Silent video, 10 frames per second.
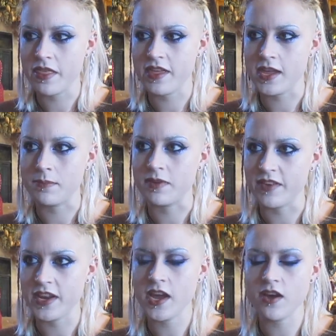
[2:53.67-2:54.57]
themed
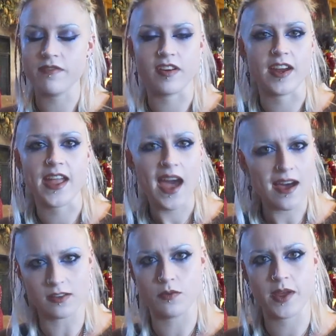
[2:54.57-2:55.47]
video very
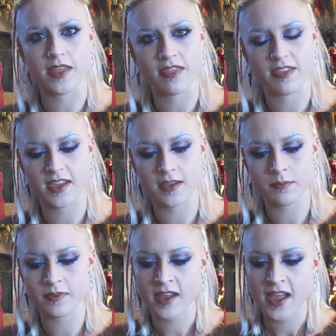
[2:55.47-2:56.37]
halloween
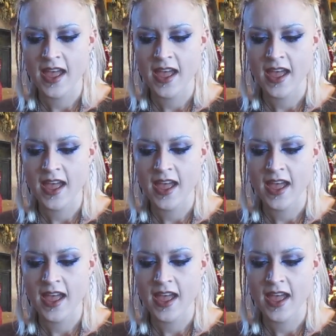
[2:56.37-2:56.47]
themed